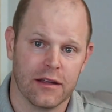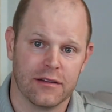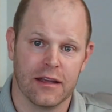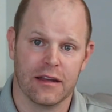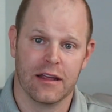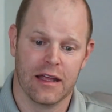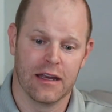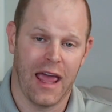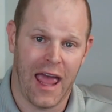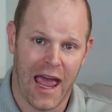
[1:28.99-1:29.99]
did in
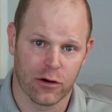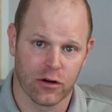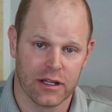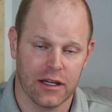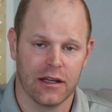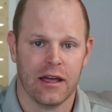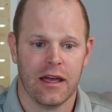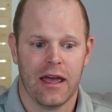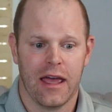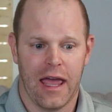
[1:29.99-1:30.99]
aggregate,
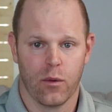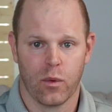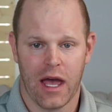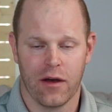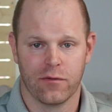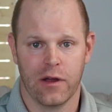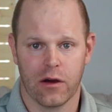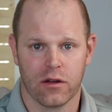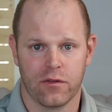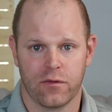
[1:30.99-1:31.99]
and we have
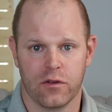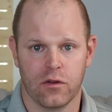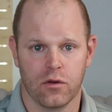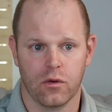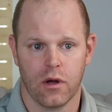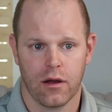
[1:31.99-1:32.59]
very few